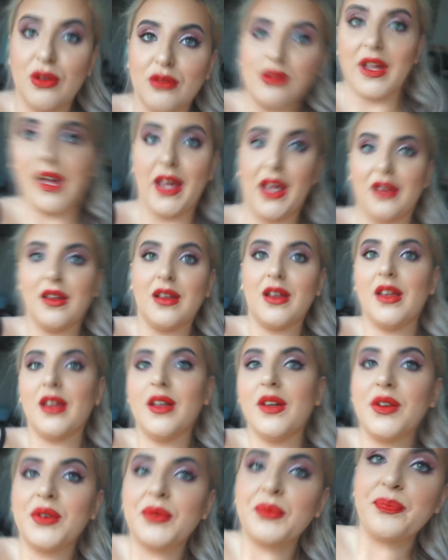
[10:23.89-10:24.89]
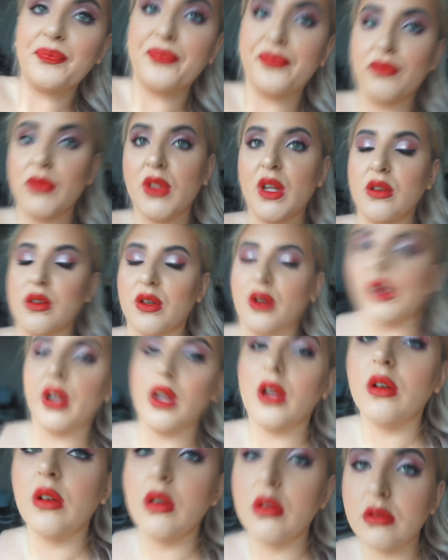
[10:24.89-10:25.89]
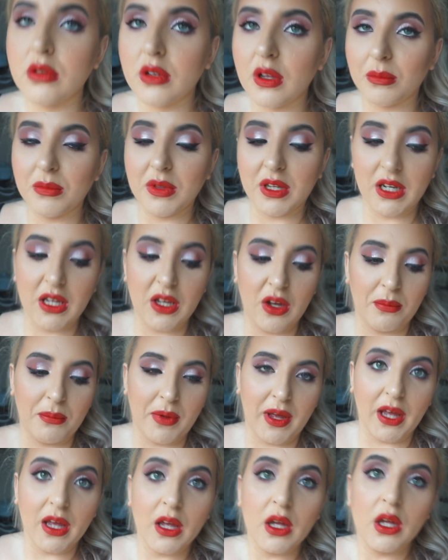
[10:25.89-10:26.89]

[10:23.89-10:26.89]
like, sorry, I'm leaning on my